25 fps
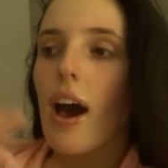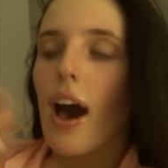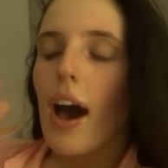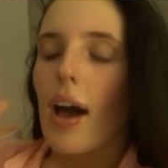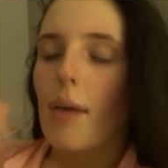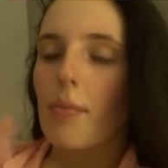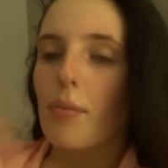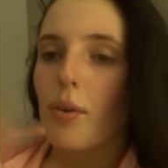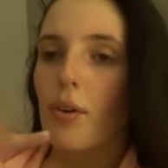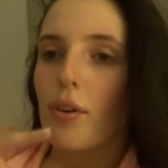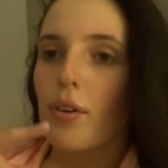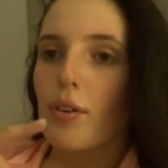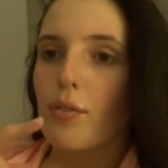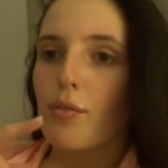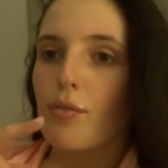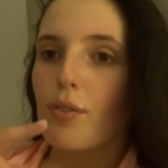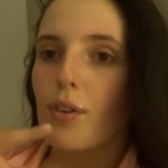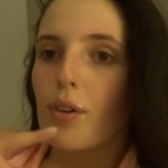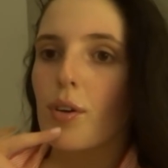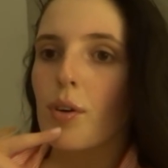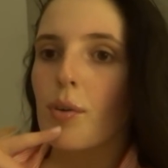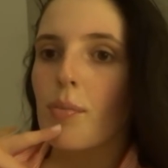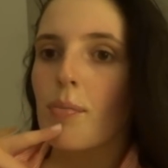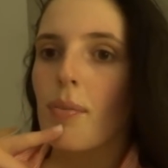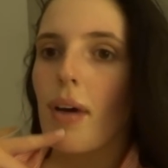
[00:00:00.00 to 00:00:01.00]
I'm going to
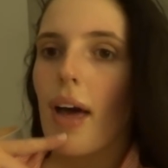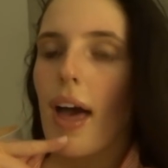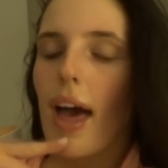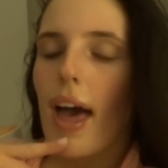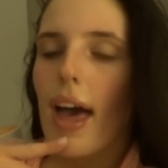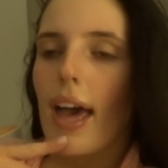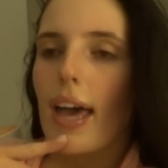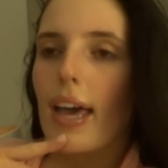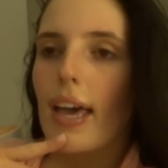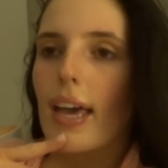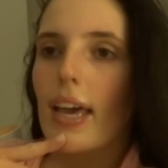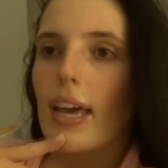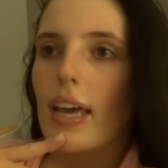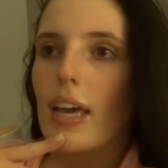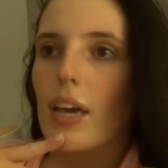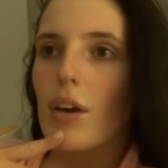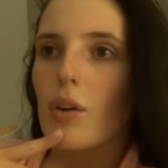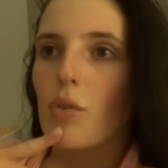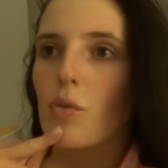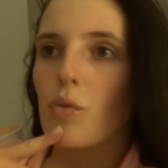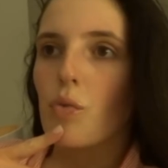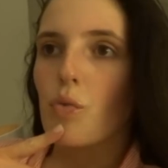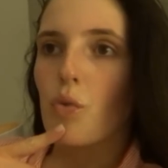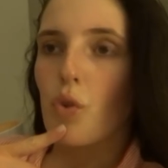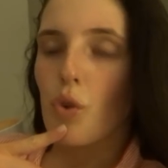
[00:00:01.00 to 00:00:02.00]
film a
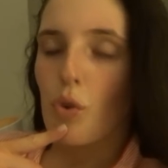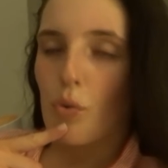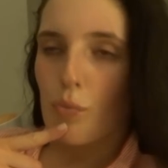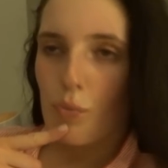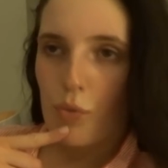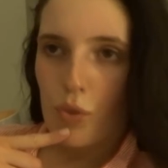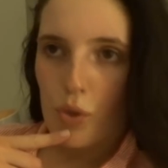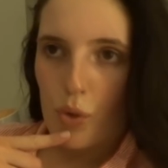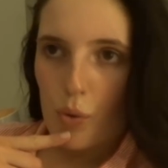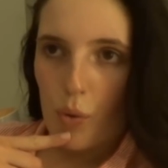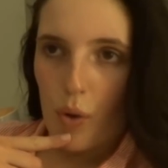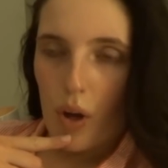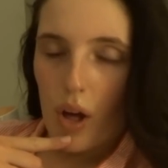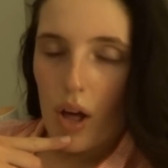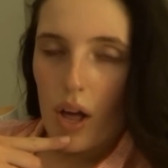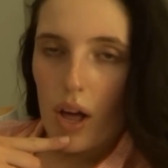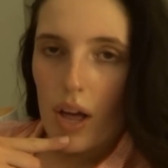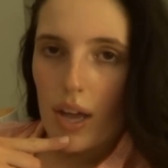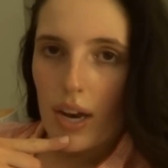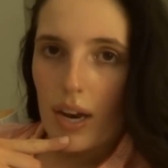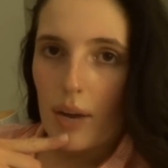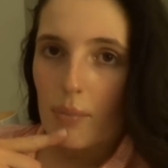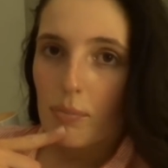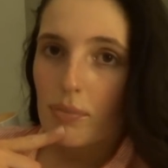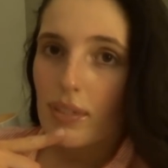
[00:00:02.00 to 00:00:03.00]
room tour,
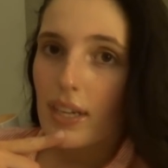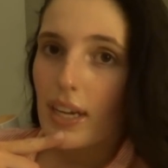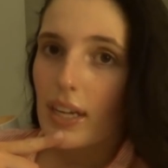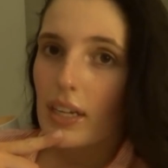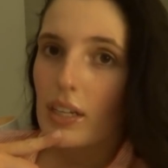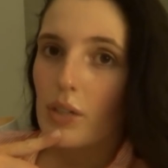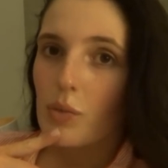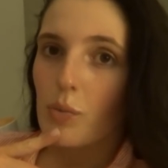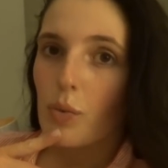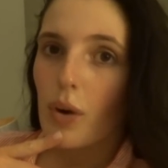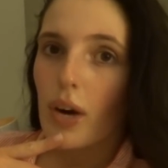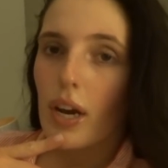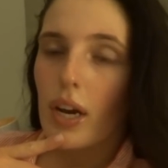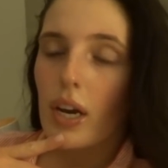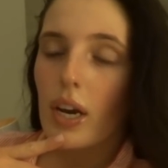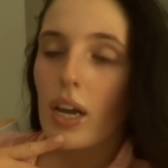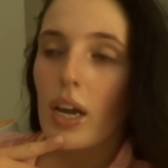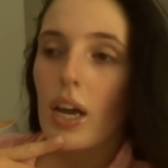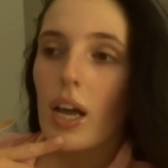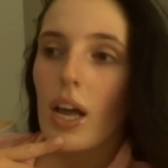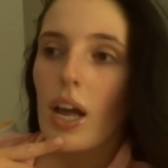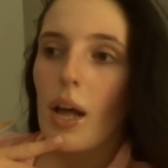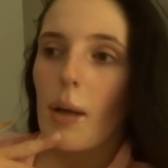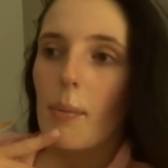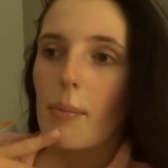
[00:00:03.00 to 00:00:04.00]
an updated one,
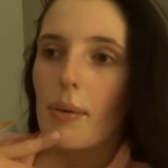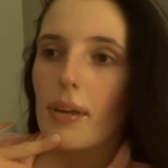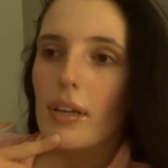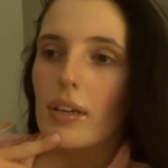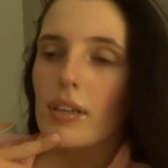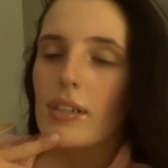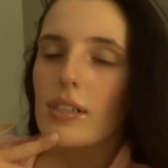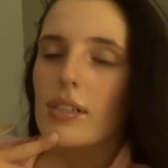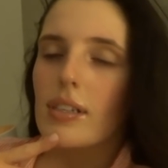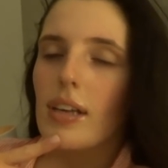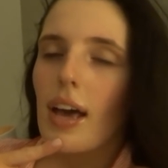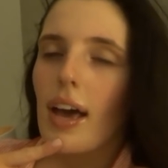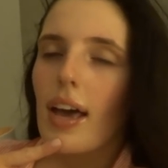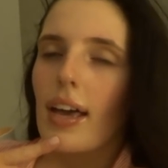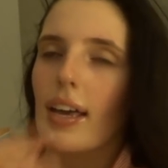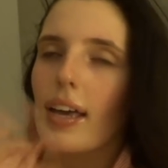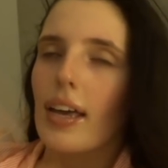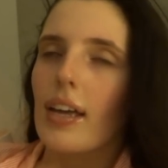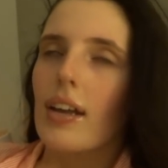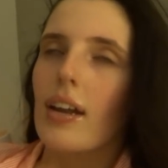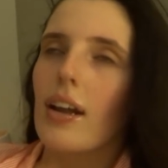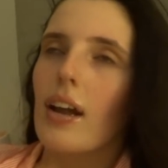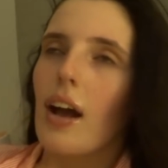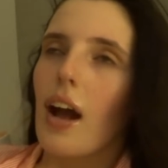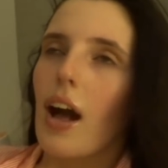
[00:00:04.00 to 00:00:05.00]
because I
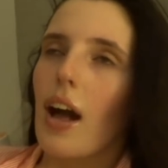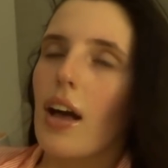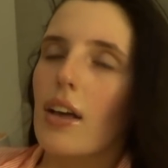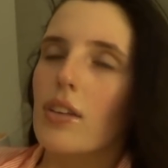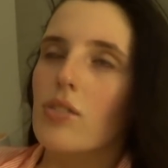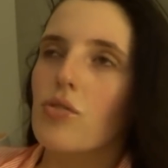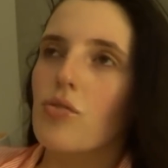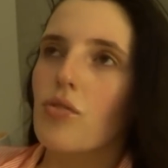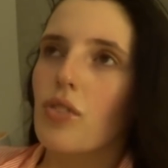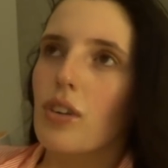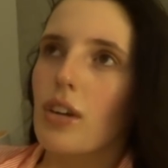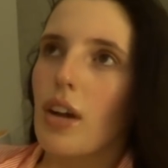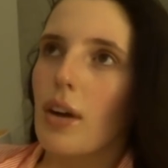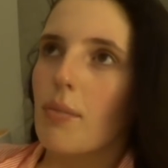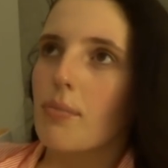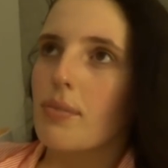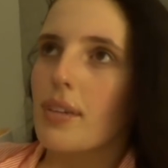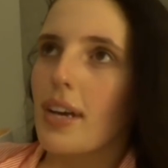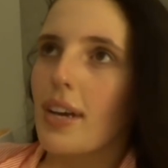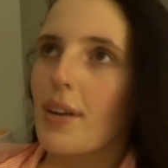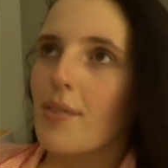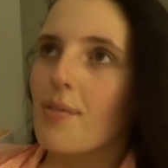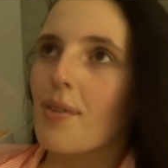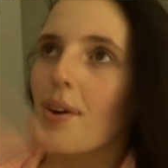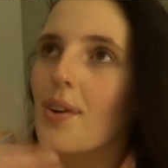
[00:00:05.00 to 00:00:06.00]
get asked for an
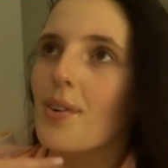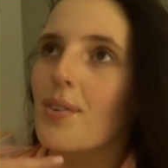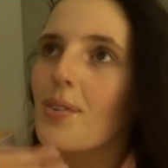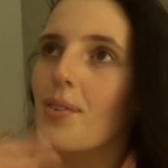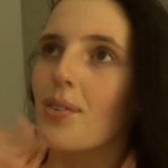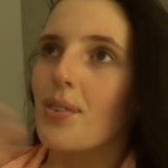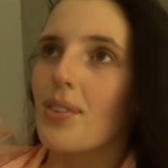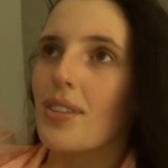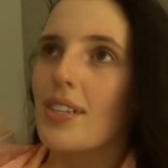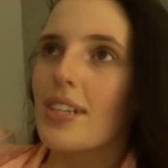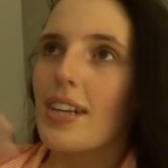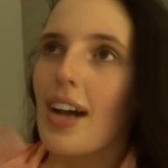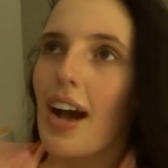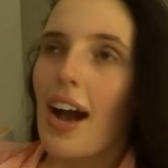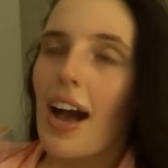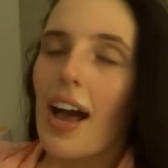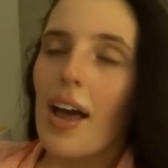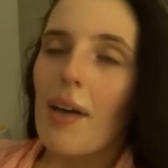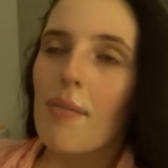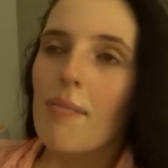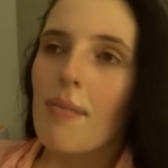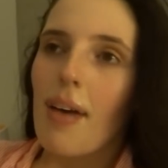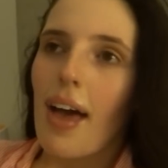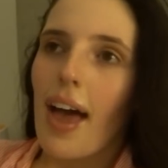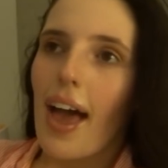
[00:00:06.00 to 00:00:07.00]
updated one all the
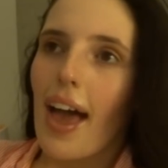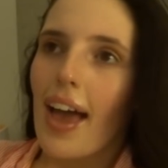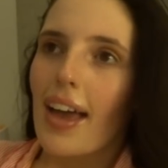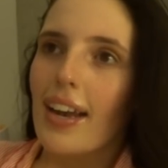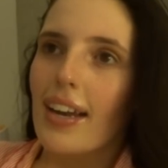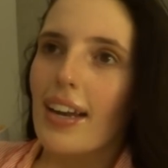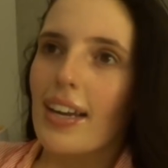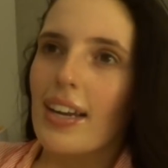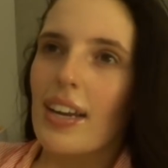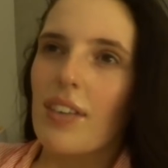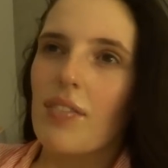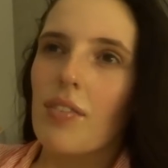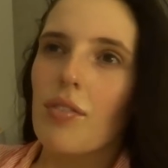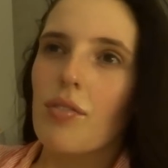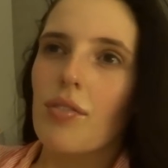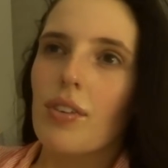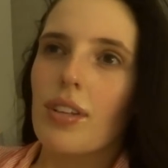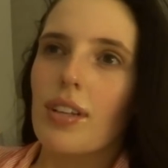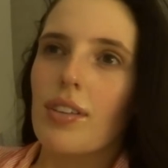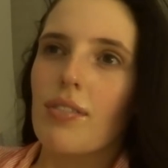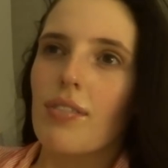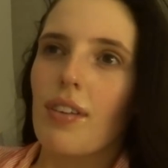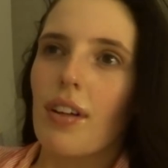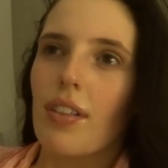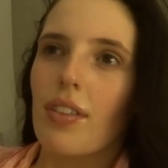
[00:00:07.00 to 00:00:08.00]
time and I never
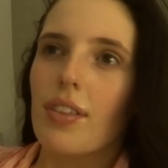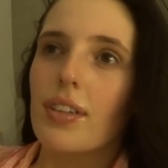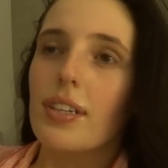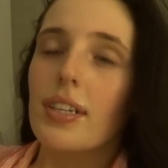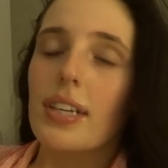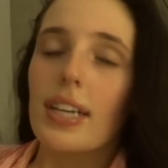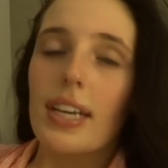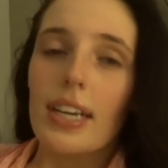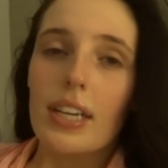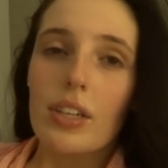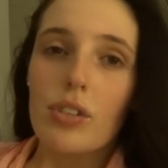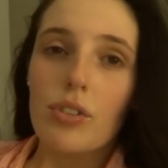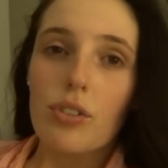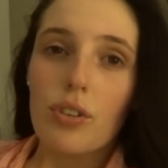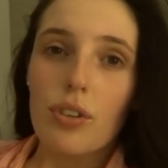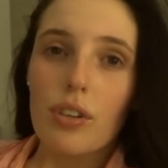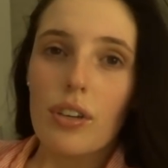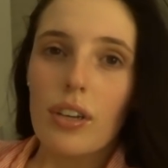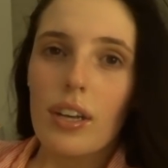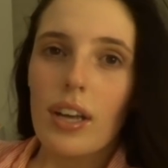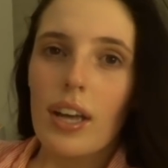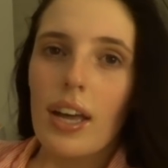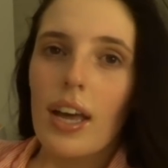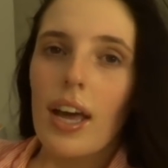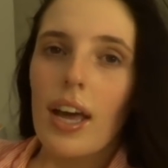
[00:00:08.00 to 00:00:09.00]
really felt the need to.